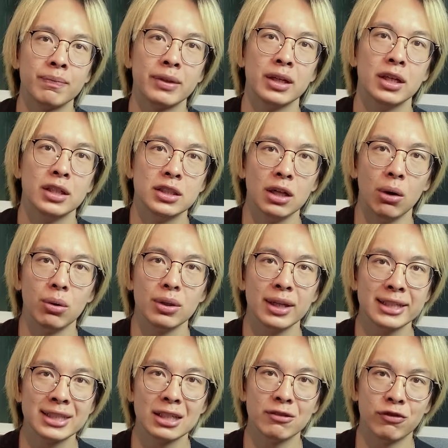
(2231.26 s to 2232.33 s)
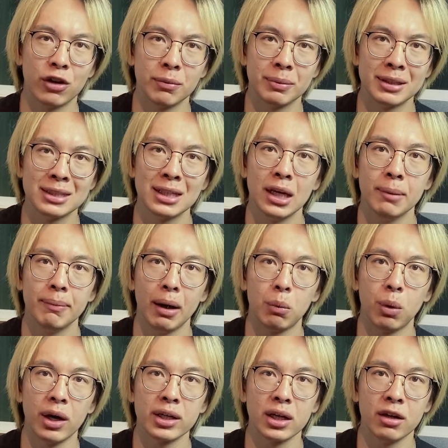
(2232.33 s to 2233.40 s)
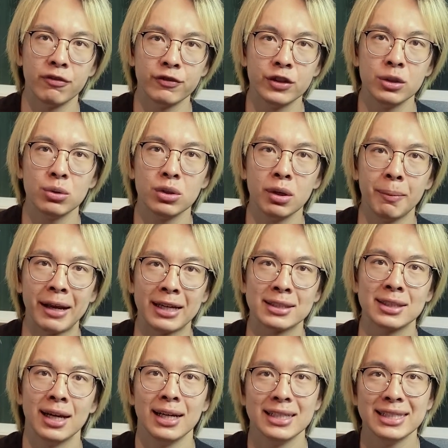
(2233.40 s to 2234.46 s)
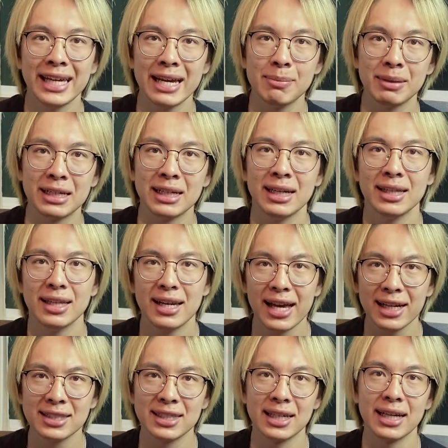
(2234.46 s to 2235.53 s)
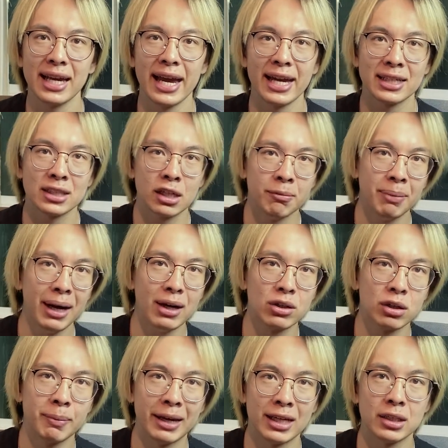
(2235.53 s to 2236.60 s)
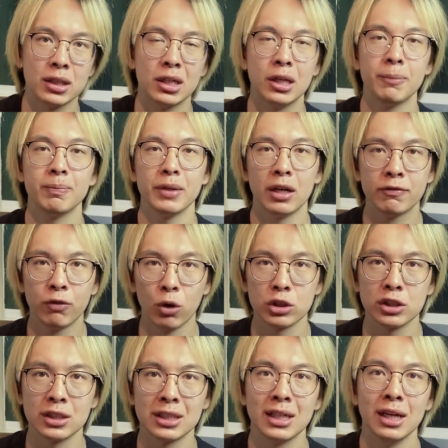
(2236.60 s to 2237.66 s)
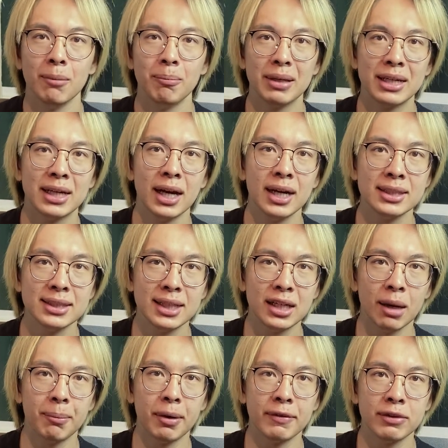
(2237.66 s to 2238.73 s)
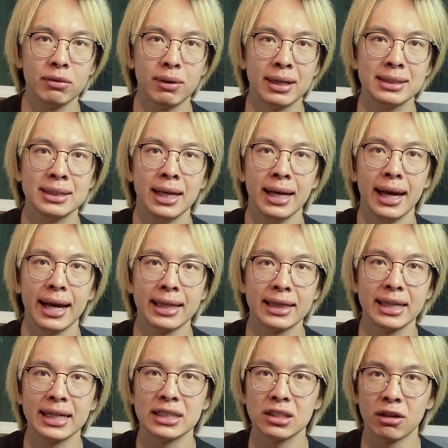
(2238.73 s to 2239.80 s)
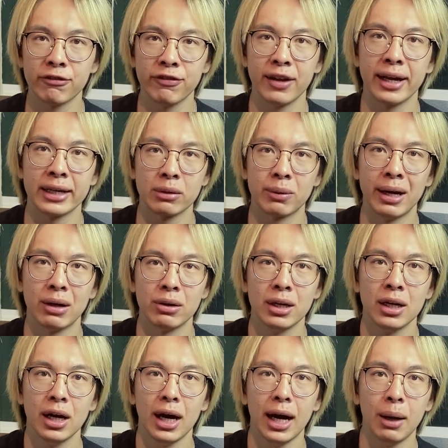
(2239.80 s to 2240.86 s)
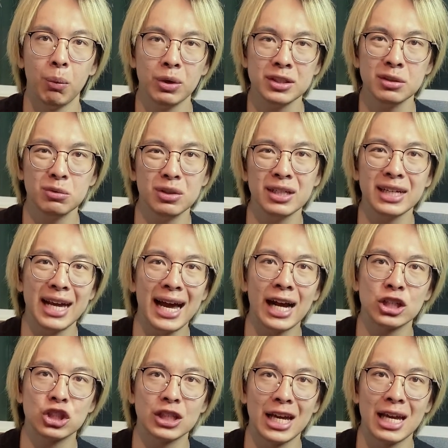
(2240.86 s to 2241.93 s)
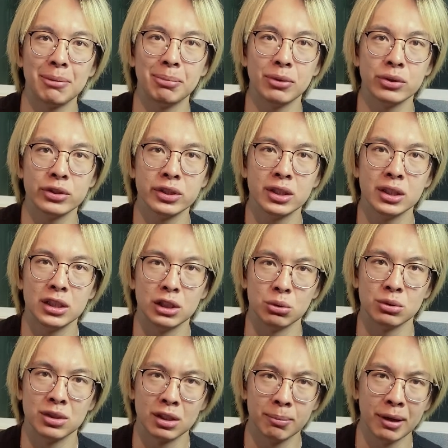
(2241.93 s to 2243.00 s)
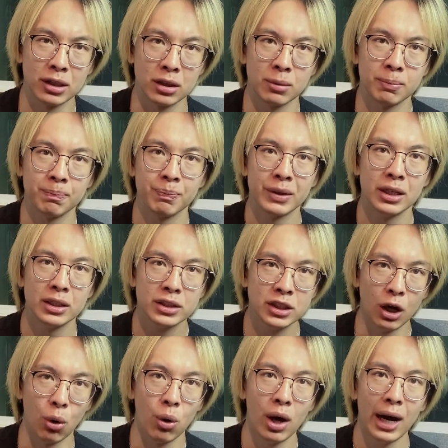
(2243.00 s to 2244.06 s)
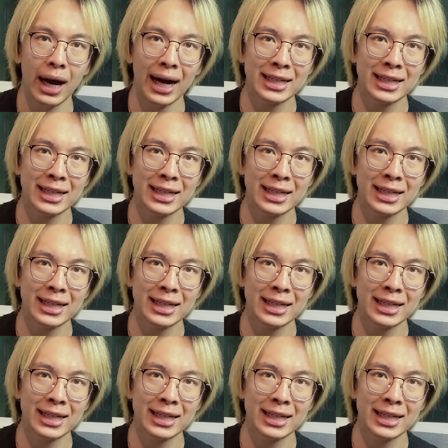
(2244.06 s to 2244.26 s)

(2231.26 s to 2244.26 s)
So let's confirm this by running a few commands, namely the dexing and compile command. Unfortunately, because the number of threads and things are flying around, I wasn't really actually able to use a debugger. So I